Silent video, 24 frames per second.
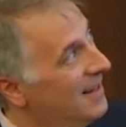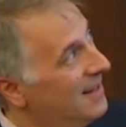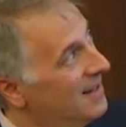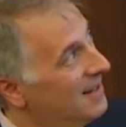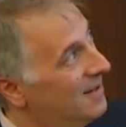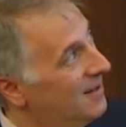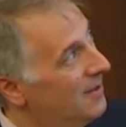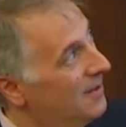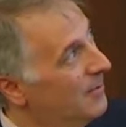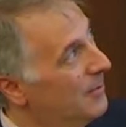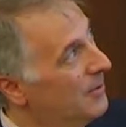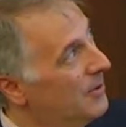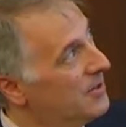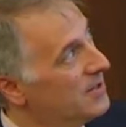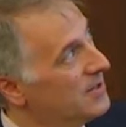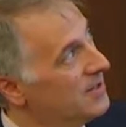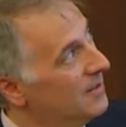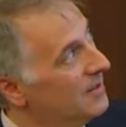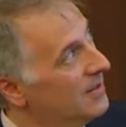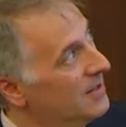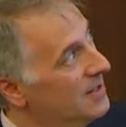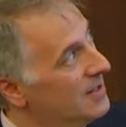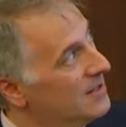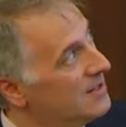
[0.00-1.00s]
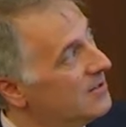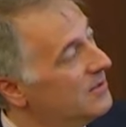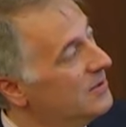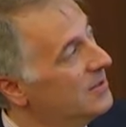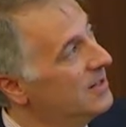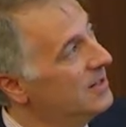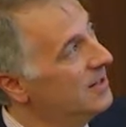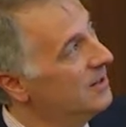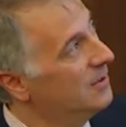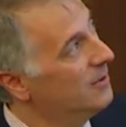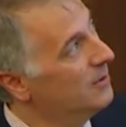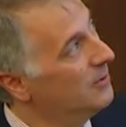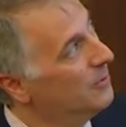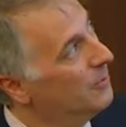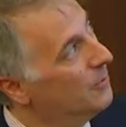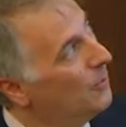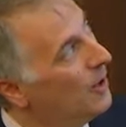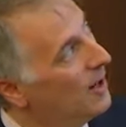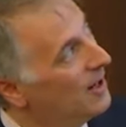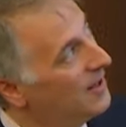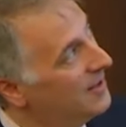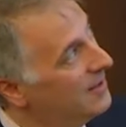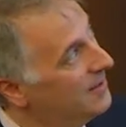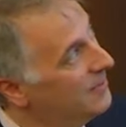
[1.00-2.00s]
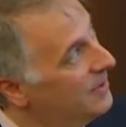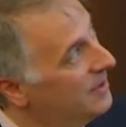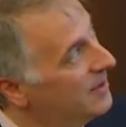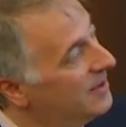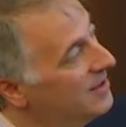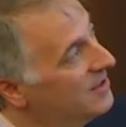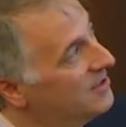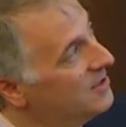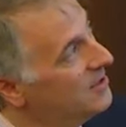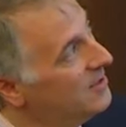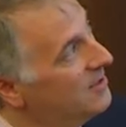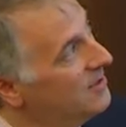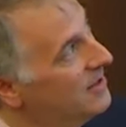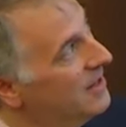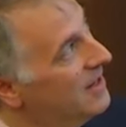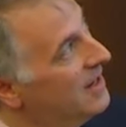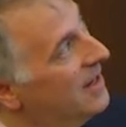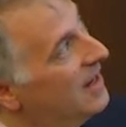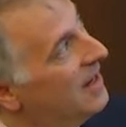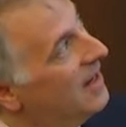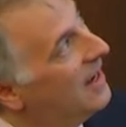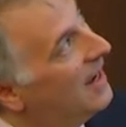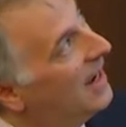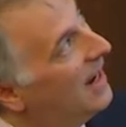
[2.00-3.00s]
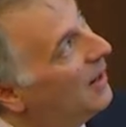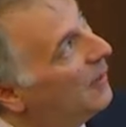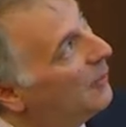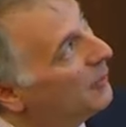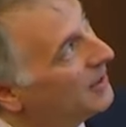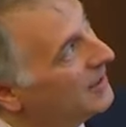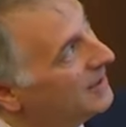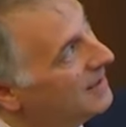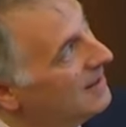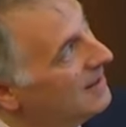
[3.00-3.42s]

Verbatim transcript: to their personal history or why they've been injured, or,